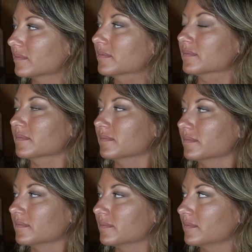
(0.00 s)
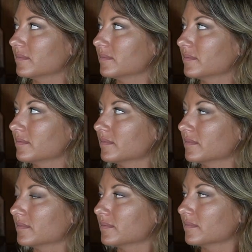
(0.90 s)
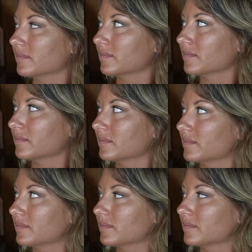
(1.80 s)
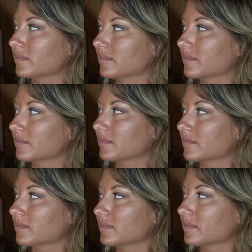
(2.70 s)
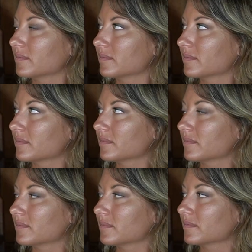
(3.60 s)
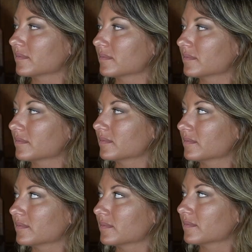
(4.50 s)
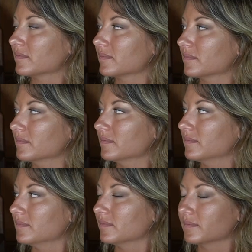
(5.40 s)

[no speech]